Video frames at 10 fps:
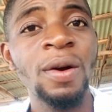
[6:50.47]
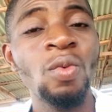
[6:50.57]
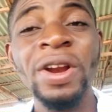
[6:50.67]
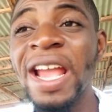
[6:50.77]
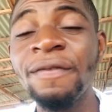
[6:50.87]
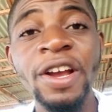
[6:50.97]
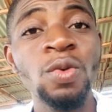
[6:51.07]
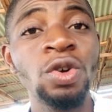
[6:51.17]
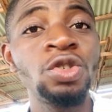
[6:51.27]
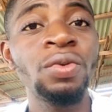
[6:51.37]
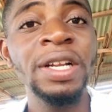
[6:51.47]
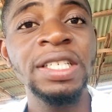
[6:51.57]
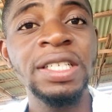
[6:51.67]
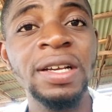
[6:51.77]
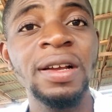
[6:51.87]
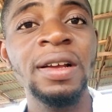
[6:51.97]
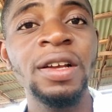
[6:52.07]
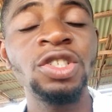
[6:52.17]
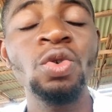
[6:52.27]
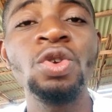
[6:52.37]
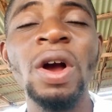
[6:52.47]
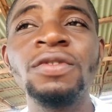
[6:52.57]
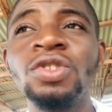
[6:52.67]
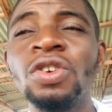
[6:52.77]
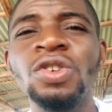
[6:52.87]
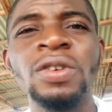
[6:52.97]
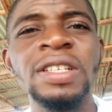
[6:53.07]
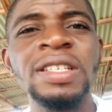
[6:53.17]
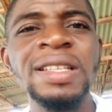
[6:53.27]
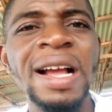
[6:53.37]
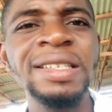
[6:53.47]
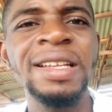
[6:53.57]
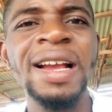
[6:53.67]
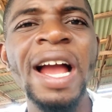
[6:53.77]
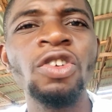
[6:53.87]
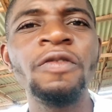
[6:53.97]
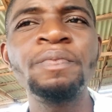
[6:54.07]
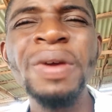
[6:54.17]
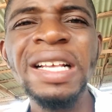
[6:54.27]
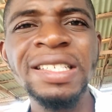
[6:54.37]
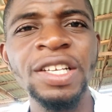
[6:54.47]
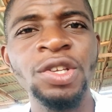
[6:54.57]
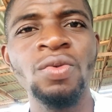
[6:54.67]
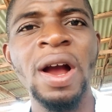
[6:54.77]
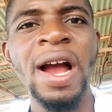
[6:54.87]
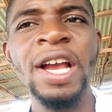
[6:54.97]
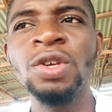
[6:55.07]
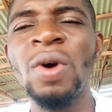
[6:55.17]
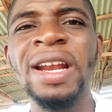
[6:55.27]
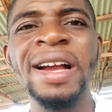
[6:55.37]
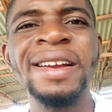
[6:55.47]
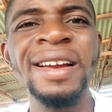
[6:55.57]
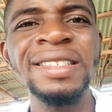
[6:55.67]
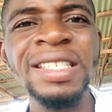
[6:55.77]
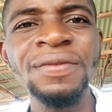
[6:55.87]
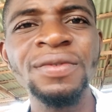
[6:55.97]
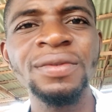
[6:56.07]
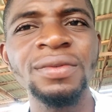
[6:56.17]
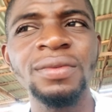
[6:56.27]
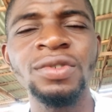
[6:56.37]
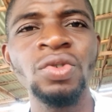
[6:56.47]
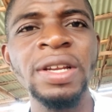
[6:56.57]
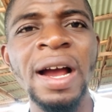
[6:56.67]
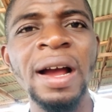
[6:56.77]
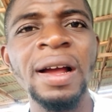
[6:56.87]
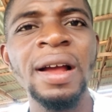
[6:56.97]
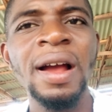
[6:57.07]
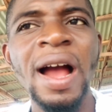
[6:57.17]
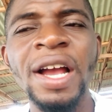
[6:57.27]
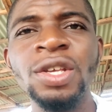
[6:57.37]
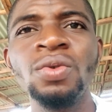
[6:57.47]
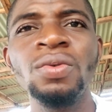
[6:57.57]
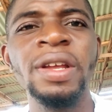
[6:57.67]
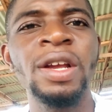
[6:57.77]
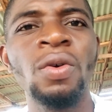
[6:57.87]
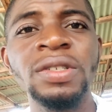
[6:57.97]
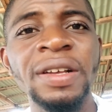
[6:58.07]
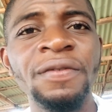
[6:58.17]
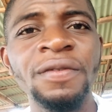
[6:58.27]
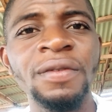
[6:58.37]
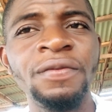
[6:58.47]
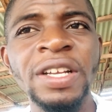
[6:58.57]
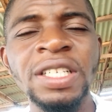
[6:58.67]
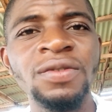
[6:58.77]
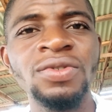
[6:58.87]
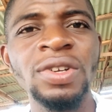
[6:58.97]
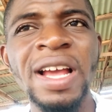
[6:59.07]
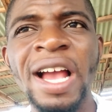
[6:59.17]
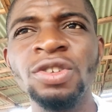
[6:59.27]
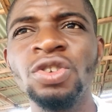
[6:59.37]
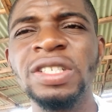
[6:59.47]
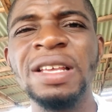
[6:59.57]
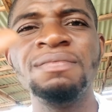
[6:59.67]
whatever you want to risk. So you have to just understand the kind of person you are. Are you an aggressive trader? Are you a conservative trader? Are you just a